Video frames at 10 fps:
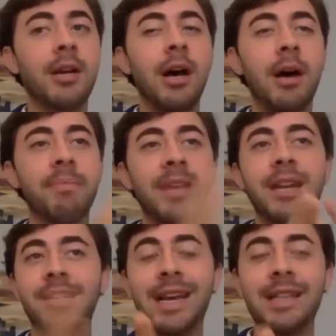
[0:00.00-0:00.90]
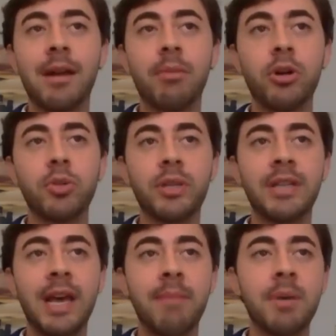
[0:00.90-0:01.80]
Um, they didn't take that approach with
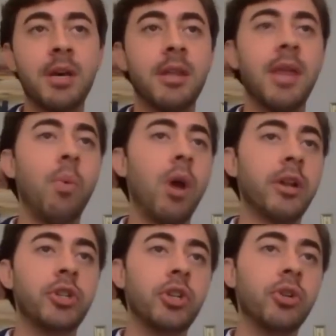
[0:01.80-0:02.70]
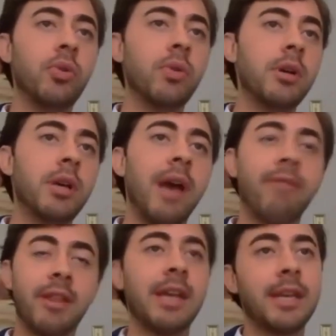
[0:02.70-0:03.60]
TAME. They wanted to do
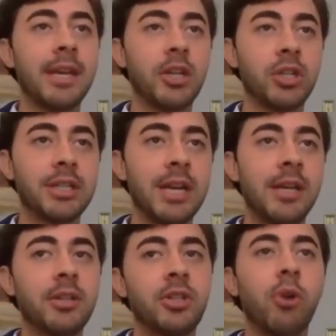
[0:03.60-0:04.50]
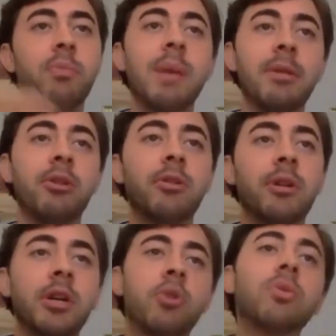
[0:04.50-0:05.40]
everything in the kitchen sink. So maybe they'll
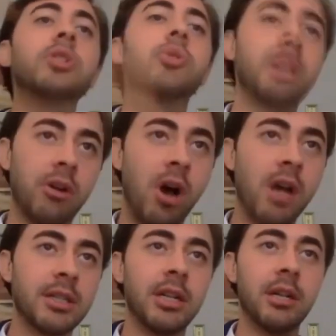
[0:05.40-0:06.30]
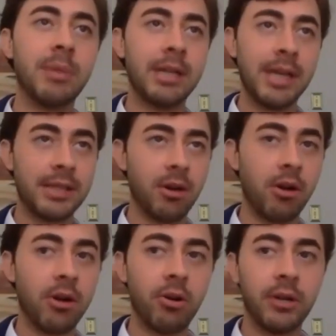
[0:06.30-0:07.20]
reduce their costs a little bit and get
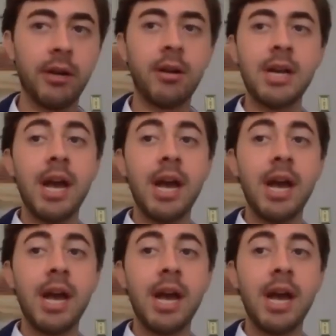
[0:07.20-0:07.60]
started earlier.